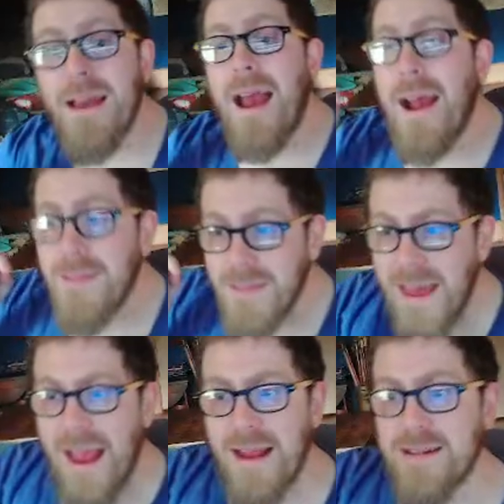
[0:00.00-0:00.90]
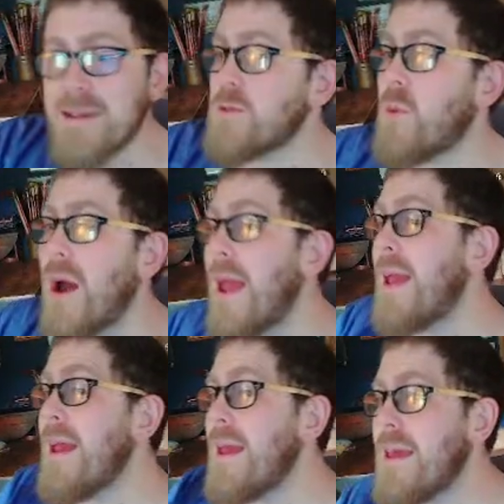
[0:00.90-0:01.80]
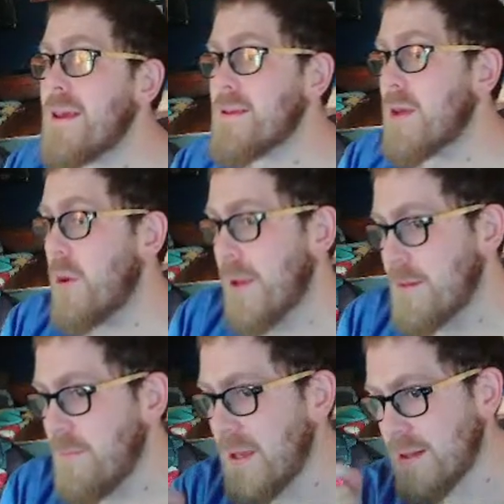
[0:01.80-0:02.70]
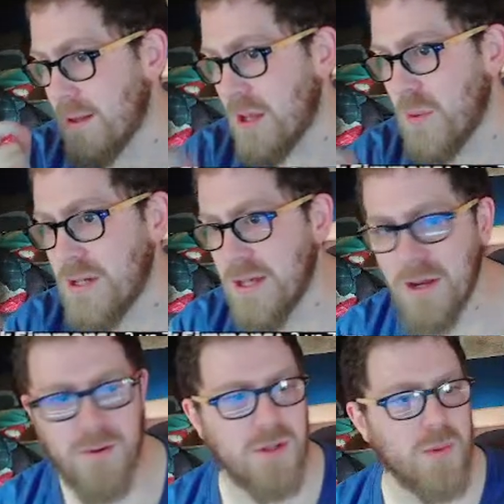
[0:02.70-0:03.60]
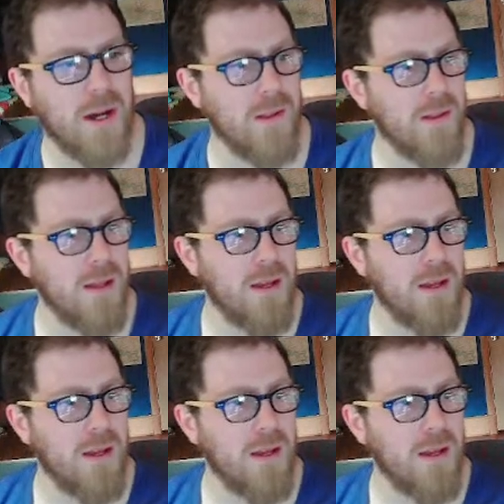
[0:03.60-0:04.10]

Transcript: And that is why he is going to be in the lower tier as well.